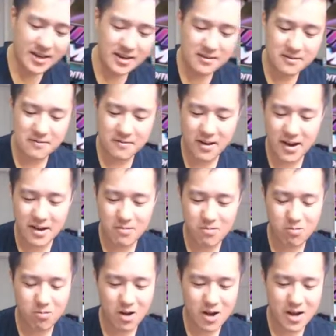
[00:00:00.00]
of
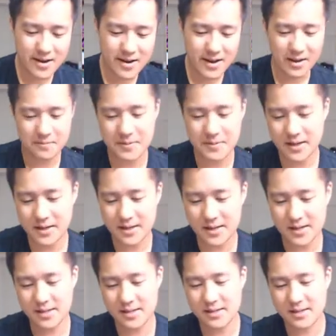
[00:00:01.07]
ironic
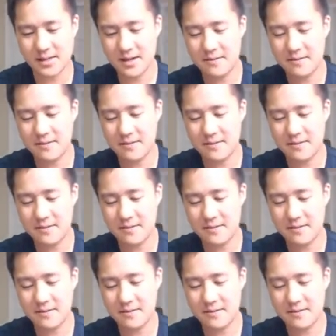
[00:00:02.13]
because